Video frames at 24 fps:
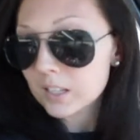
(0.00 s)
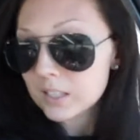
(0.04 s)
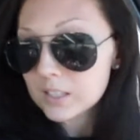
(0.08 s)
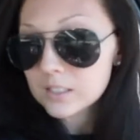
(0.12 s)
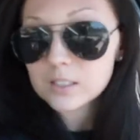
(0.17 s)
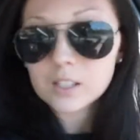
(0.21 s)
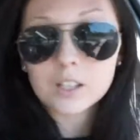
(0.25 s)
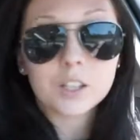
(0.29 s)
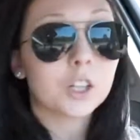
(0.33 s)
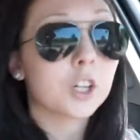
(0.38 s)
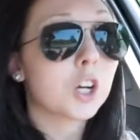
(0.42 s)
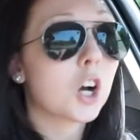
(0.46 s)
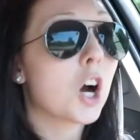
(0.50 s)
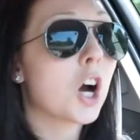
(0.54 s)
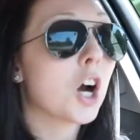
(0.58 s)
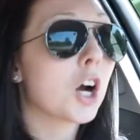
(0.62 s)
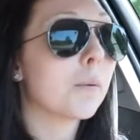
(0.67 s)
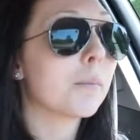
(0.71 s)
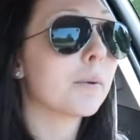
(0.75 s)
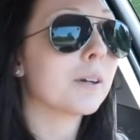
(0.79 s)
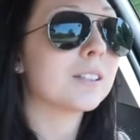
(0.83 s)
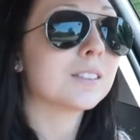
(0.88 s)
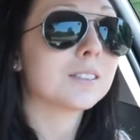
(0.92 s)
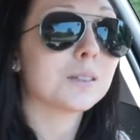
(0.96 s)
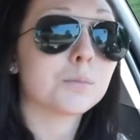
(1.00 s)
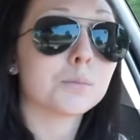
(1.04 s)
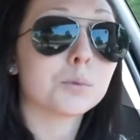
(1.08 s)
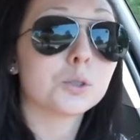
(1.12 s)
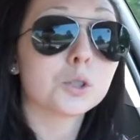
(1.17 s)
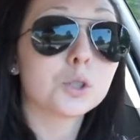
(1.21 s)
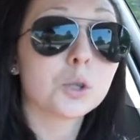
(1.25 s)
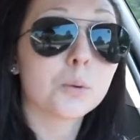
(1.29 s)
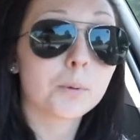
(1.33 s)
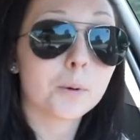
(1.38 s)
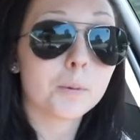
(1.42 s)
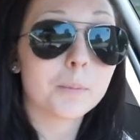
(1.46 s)
this in the car because I'm
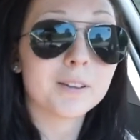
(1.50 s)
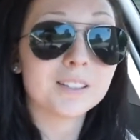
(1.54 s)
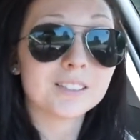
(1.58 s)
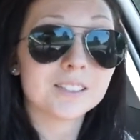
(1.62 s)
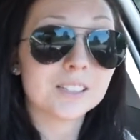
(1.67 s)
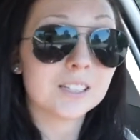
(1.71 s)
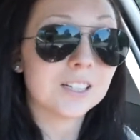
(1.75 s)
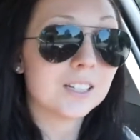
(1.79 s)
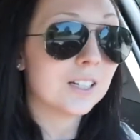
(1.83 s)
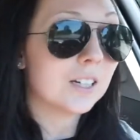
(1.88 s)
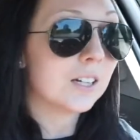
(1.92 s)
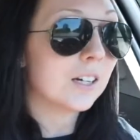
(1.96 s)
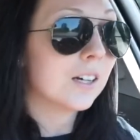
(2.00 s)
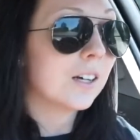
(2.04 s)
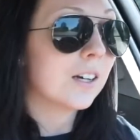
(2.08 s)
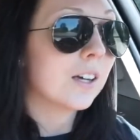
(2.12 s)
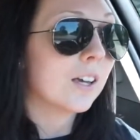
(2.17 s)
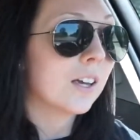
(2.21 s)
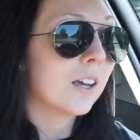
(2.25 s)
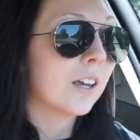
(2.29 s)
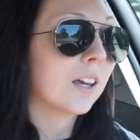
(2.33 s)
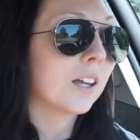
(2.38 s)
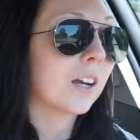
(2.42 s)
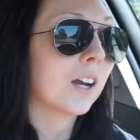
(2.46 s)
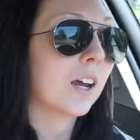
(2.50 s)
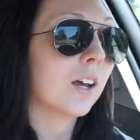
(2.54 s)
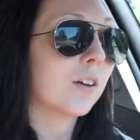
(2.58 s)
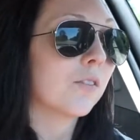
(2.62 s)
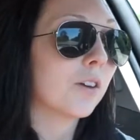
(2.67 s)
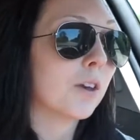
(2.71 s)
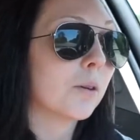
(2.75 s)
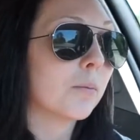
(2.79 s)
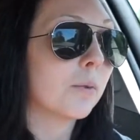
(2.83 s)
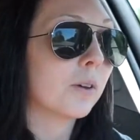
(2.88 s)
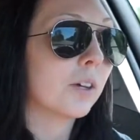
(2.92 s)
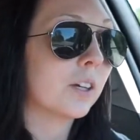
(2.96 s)
super busy and I have
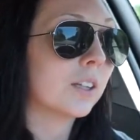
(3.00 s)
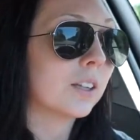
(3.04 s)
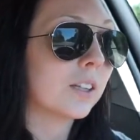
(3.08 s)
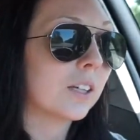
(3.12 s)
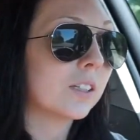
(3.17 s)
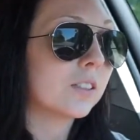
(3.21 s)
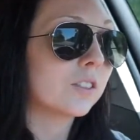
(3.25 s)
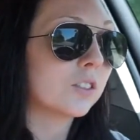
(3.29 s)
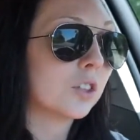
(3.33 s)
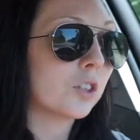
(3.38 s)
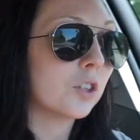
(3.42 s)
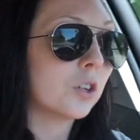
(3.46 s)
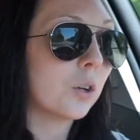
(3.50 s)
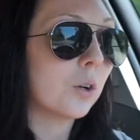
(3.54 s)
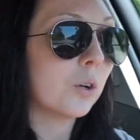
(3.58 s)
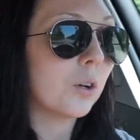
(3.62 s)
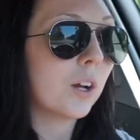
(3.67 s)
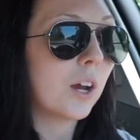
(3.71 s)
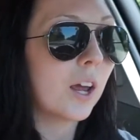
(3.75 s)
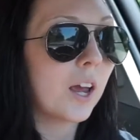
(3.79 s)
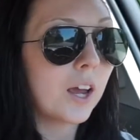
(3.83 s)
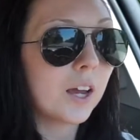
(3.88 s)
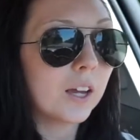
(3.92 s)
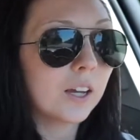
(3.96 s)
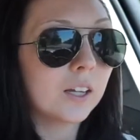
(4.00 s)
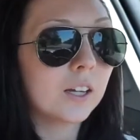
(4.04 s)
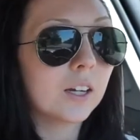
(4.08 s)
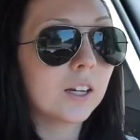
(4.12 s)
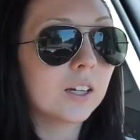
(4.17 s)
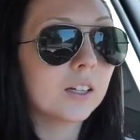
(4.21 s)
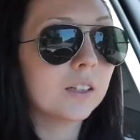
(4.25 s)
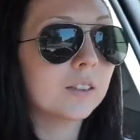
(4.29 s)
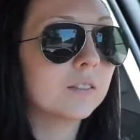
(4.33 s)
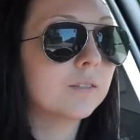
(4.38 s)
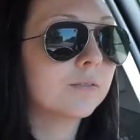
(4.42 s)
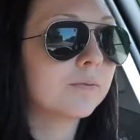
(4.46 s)
8 million things to do today, and
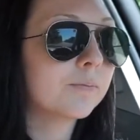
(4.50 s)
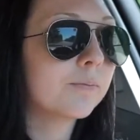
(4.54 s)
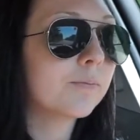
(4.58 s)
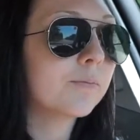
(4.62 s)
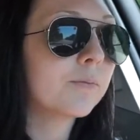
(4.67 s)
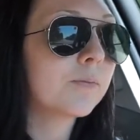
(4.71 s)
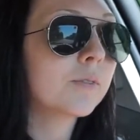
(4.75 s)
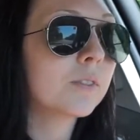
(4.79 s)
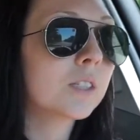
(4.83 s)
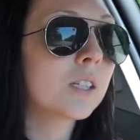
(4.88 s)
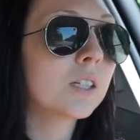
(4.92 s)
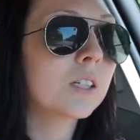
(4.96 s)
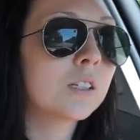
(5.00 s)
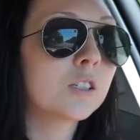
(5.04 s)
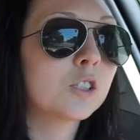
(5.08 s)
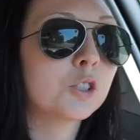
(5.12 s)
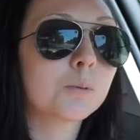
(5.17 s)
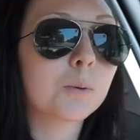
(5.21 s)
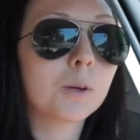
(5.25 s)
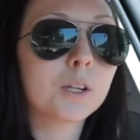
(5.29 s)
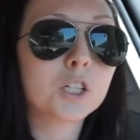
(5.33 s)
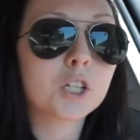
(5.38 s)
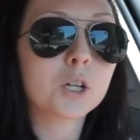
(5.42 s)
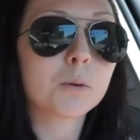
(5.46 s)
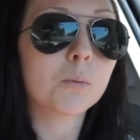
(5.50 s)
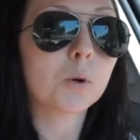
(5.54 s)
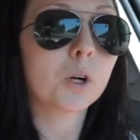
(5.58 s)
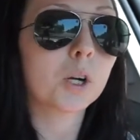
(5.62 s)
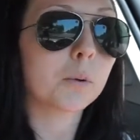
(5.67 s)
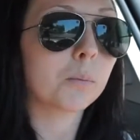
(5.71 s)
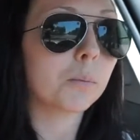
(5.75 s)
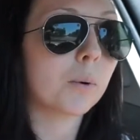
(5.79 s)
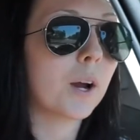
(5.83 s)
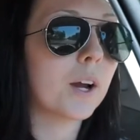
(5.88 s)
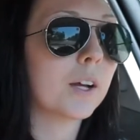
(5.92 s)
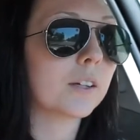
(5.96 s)
I spent all
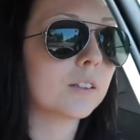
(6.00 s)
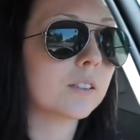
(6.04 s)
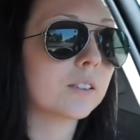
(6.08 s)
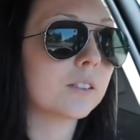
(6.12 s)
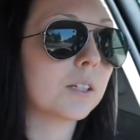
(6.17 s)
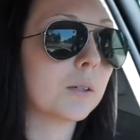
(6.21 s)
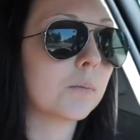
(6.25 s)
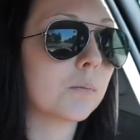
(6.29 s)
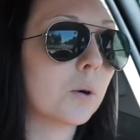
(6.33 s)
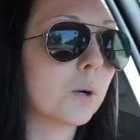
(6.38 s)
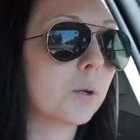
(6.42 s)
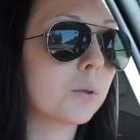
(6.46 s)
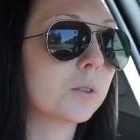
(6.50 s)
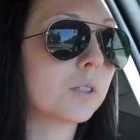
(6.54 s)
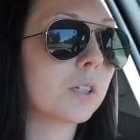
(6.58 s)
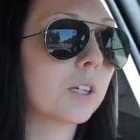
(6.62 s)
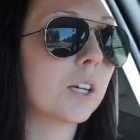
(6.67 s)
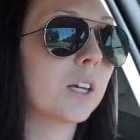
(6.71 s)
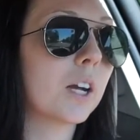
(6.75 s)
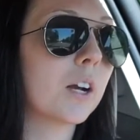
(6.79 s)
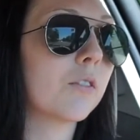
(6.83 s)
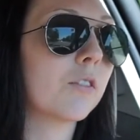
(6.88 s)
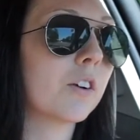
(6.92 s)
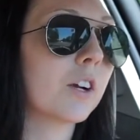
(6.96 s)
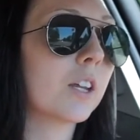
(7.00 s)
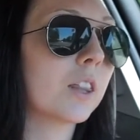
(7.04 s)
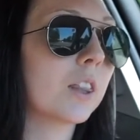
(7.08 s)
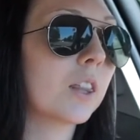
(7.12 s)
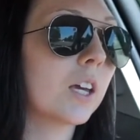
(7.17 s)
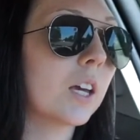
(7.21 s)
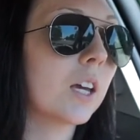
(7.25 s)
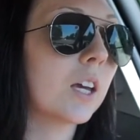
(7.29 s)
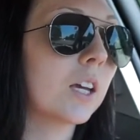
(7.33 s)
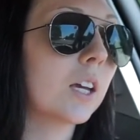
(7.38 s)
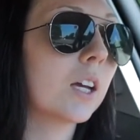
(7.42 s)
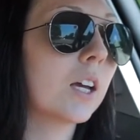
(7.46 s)
morning practicing posing and
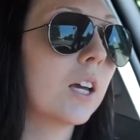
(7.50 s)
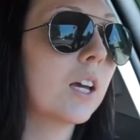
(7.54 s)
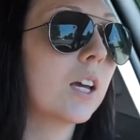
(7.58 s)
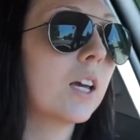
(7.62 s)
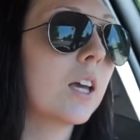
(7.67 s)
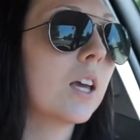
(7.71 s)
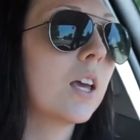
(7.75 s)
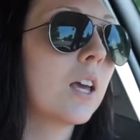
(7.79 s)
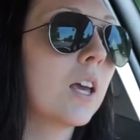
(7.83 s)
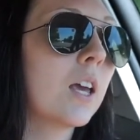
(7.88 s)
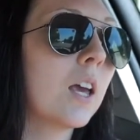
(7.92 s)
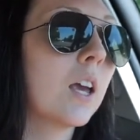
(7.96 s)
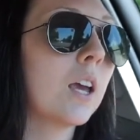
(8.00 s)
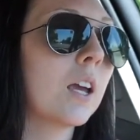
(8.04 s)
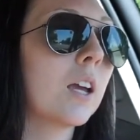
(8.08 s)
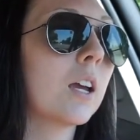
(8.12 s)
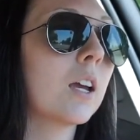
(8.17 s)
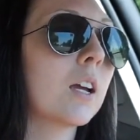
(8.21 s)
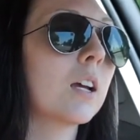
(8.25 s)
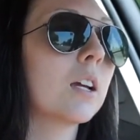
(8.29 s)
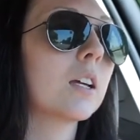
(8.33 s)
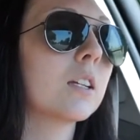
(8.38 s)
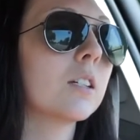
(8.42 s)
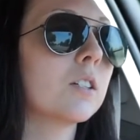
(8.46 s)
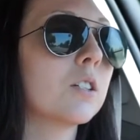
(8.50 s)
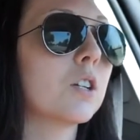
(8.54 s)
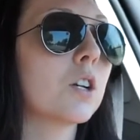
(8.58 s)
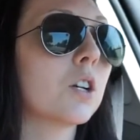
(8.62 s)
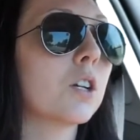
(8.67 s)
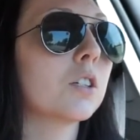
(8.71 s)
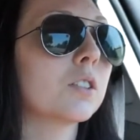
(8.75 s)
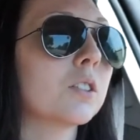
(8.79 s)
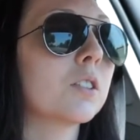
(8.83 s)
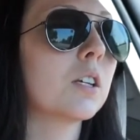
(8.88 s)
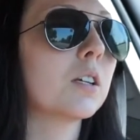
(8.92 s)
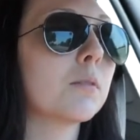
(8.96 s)
everything and
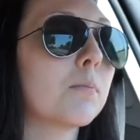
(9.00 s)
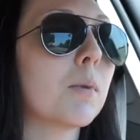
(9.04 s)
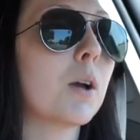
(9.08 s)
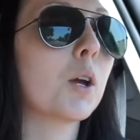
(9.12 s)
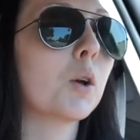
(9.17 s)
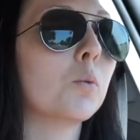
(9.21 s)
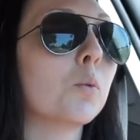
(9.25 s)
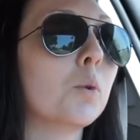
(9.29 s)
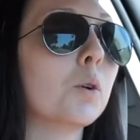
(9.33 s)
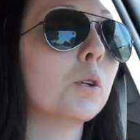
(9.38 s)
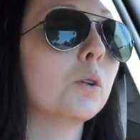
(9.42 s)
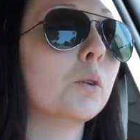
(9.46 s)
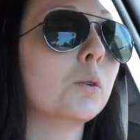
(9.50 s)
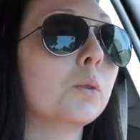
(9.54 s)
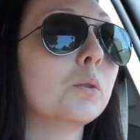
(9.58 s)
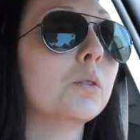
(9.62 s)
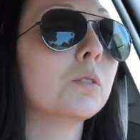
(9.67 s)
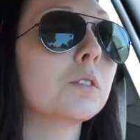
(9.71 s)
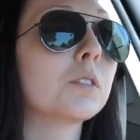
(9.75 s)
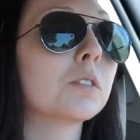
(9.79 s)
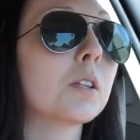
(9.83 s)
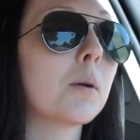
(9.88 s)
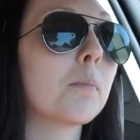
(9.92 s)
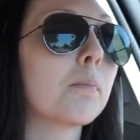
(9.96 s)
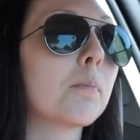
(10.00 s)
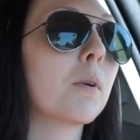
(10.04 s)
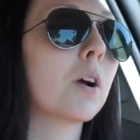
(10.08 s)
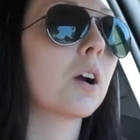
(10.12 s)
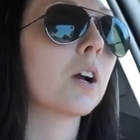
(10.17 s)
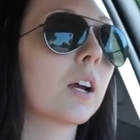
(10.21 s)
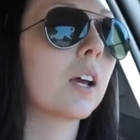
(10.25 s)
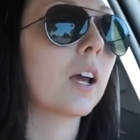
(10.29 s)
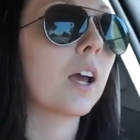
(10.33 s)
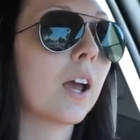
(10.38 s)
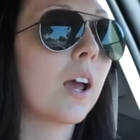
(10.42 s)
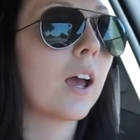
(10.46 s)
nursing my wounds.
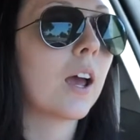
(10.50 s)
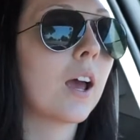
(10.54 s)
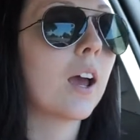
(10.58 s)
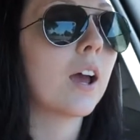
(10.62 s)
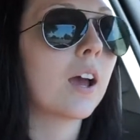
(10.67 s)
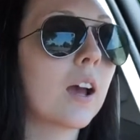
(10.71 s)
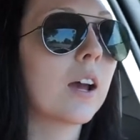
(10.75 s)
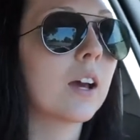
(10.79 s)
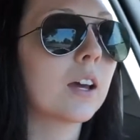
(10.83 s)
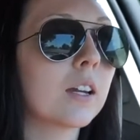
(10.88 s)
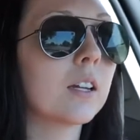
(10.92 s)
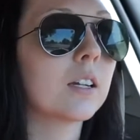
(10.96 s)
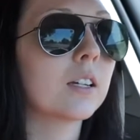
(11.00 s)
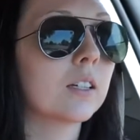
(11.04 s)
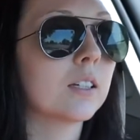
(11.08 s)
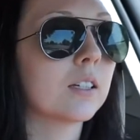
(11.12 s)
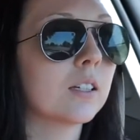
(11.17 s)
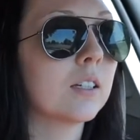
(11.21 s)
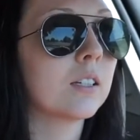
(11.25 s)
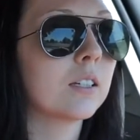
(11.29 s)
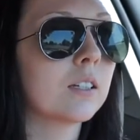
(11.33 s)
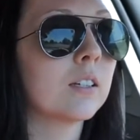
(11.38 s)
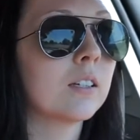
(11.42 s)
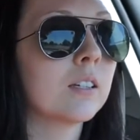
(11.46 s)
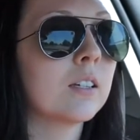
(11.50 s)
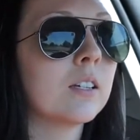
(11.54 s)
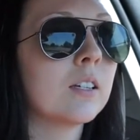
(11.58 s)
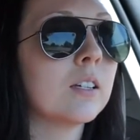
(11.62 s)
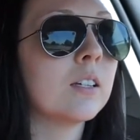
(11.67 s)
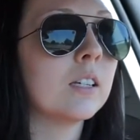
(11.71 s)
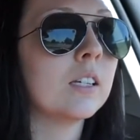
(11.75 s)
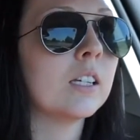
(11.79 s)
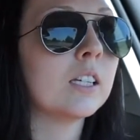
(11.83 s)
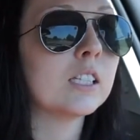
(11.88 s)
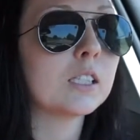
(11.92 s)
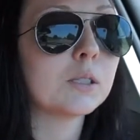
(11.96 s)
Mark had
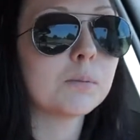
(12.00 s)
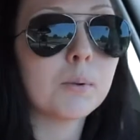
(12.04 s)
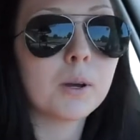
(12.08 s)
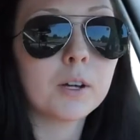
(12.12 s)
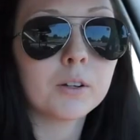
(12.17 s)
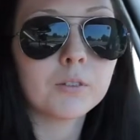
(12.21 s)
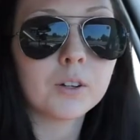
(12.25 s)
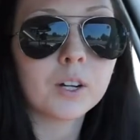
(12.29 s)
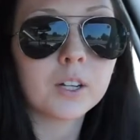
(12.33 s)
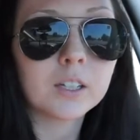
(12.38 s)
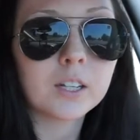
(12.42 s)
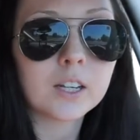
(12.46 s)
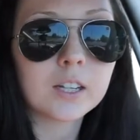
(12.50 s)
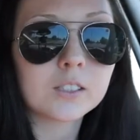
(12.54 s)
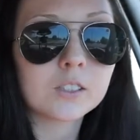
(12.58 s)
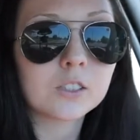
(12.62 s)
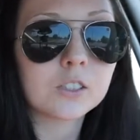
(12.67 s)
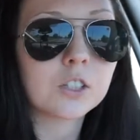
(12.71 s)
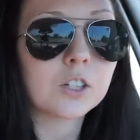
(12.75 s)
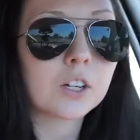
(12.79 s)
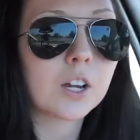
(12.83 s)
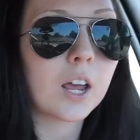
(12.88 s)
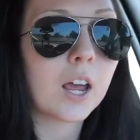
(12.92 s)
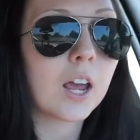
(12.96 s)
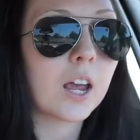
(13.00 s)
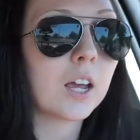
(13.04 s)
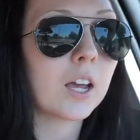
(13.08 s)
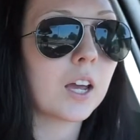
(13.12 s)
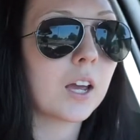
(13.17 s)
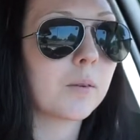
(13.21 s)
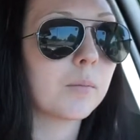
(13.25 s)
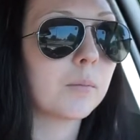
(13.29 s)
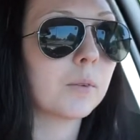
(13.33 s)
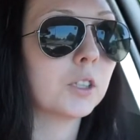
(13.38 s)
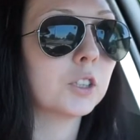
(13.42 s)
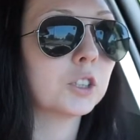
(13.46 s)
his mud run yesterday.
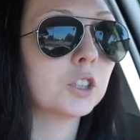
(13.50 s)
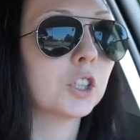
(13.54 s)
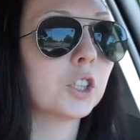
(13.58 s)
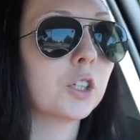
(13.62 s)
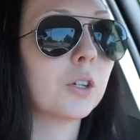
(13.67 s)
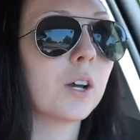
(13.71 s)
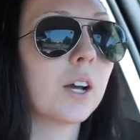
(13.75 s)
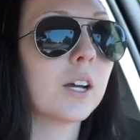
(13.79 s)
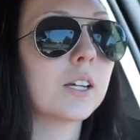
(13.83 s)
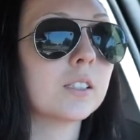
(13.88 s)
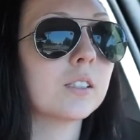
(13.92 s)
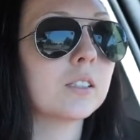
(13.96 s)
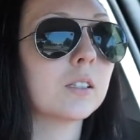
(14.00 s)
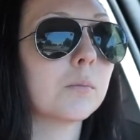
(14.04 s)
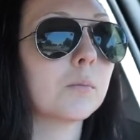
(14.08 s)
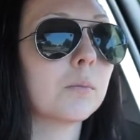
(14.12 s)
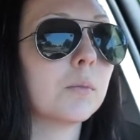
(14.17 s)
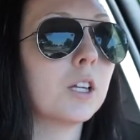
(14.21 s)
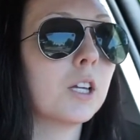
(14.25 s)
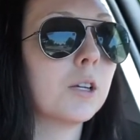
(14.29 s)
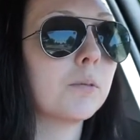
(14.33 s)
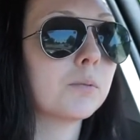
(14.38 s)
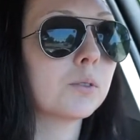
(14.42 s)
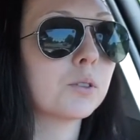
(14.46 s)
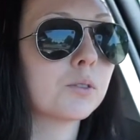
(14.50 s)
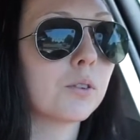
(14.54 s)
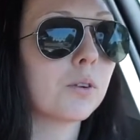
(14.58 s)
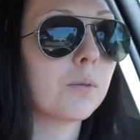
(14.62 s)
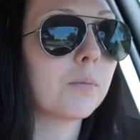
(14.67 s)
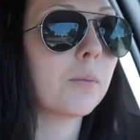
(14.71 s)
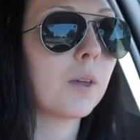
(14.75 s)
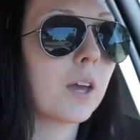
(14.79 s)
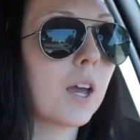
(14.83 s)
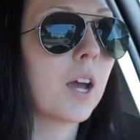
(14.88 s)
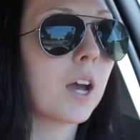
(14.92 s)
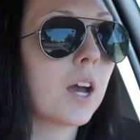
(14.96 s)
I'm going to show you guys some clips
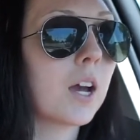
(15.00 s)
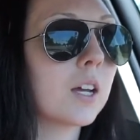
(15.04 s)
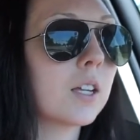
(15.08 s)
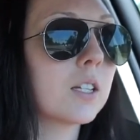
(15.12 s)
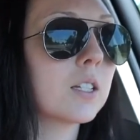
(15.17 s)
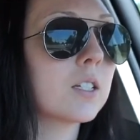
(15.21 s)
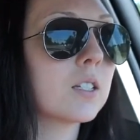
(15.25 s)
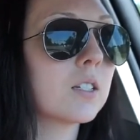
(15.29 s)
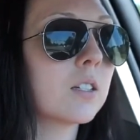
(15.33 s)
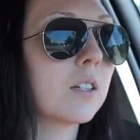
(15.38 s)
from that.